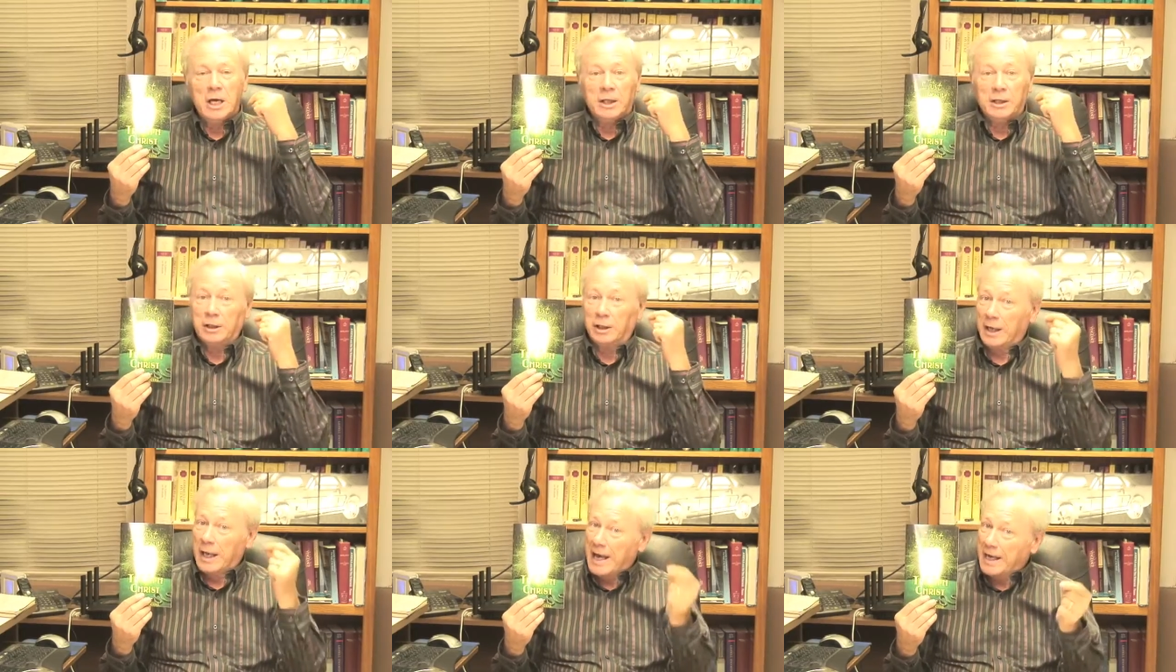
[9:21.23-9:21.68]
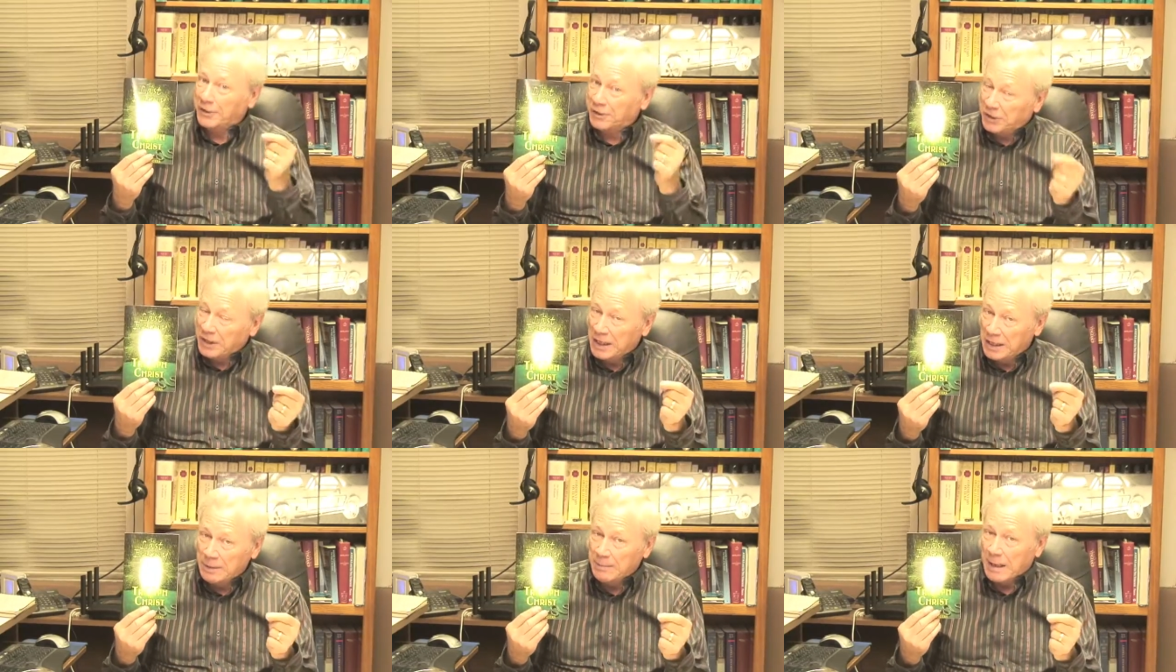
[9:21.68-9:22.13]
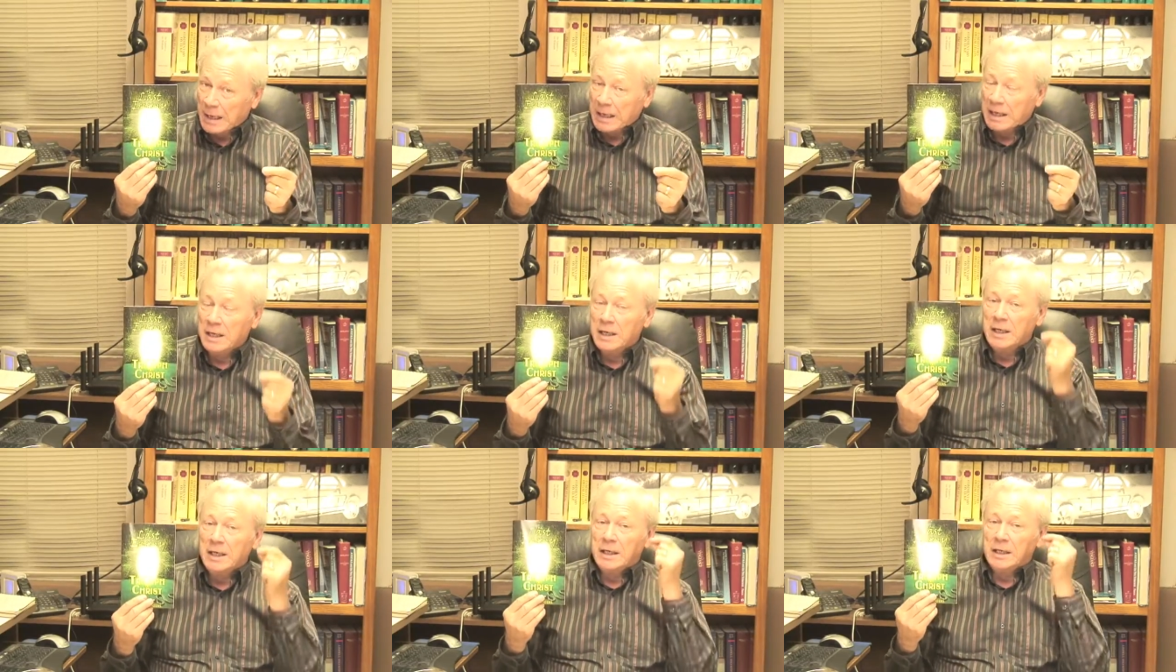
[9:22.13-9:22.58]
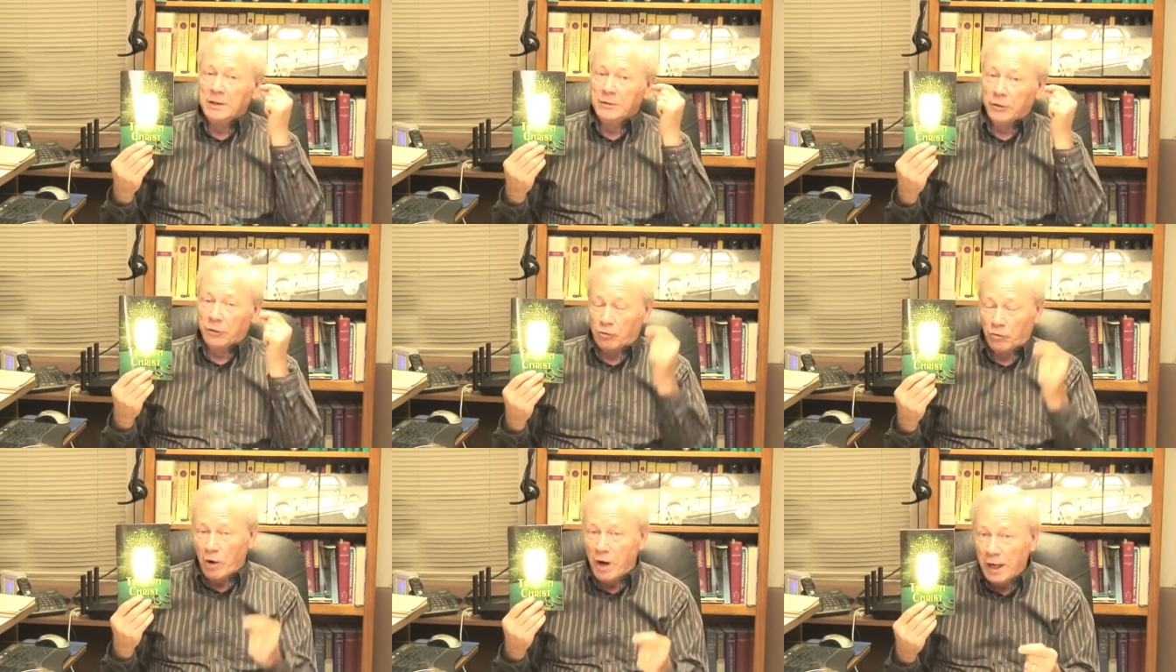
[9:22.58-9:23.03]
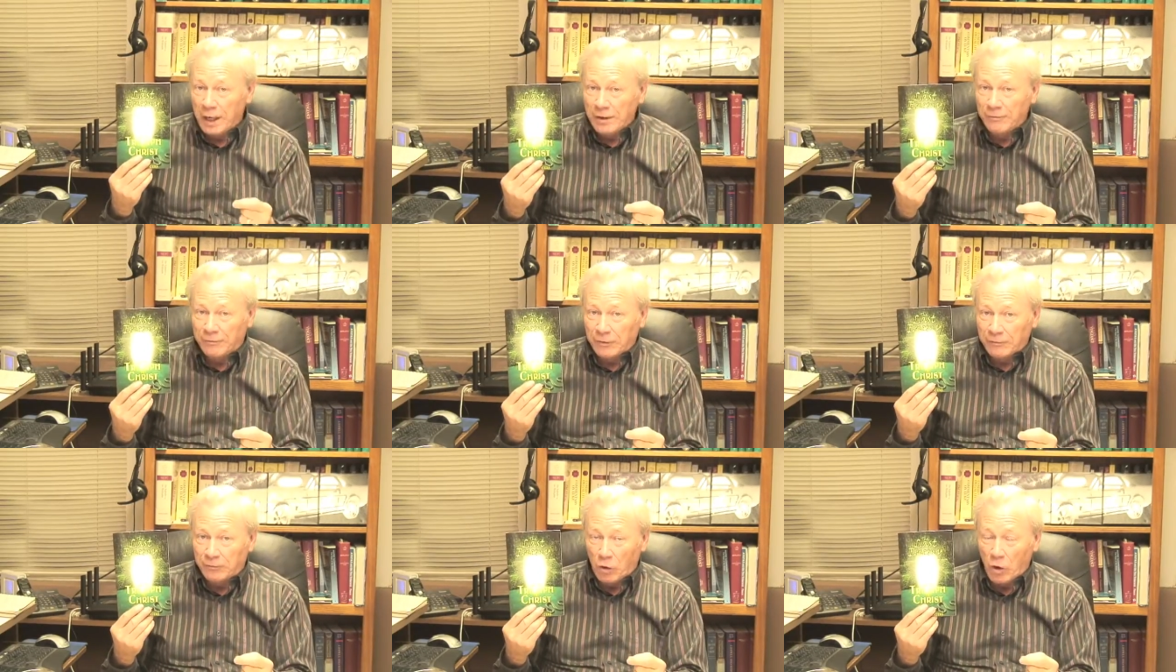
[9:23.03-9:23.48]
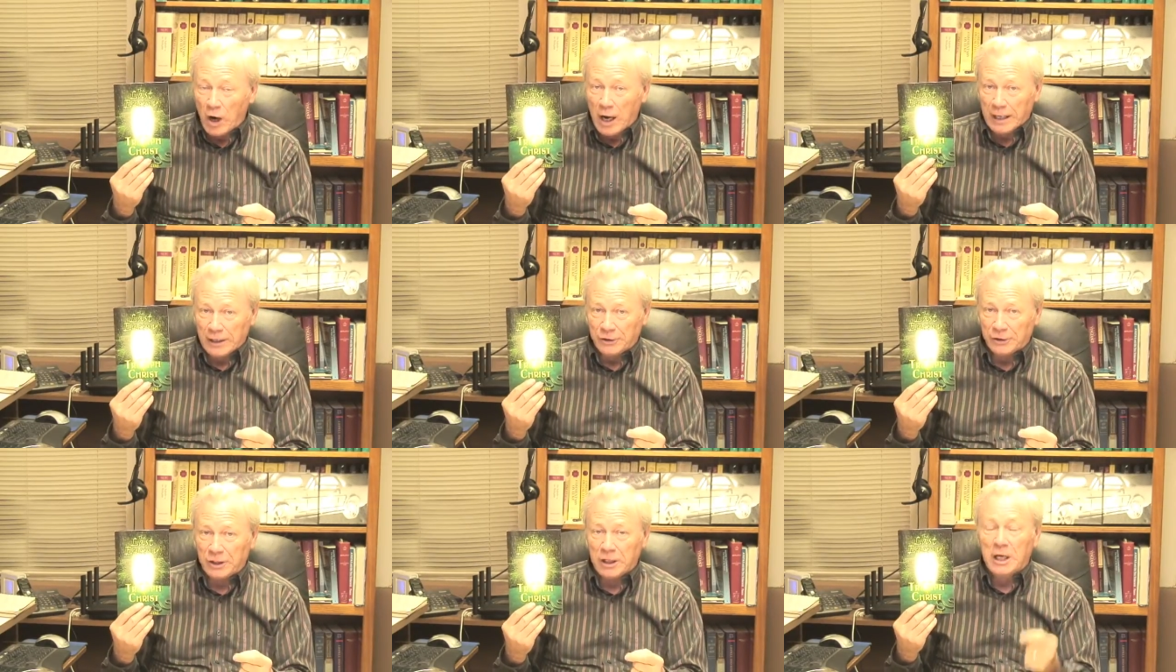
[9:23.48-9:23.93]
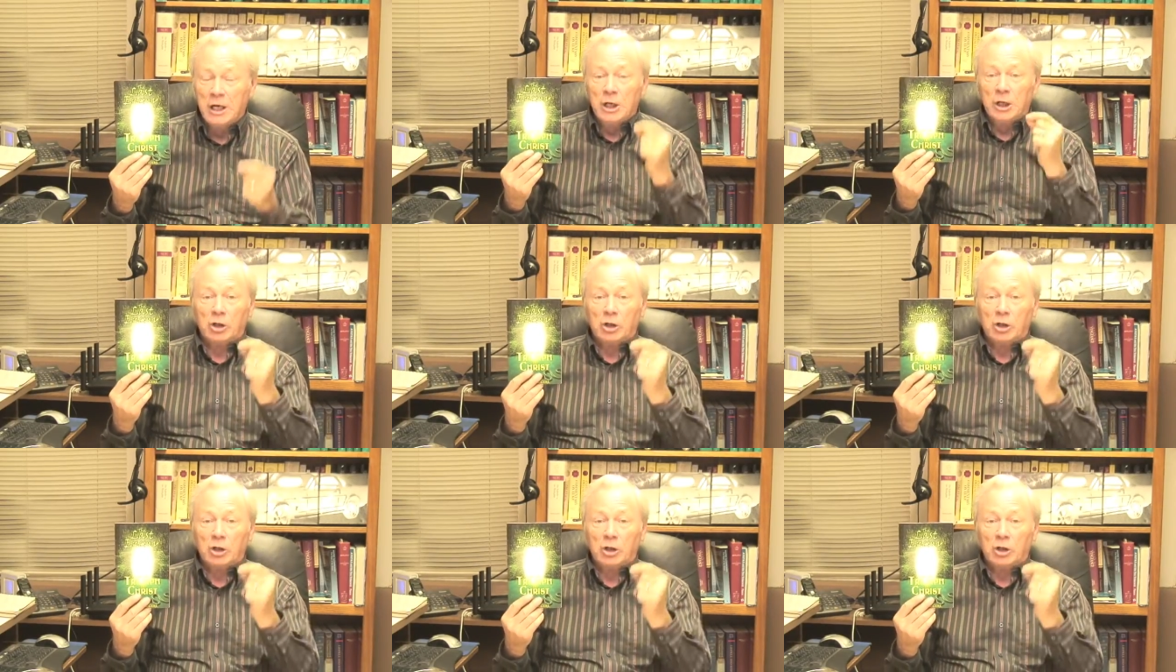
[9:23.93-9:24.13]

The Last Enemy and the Triumph of Christ.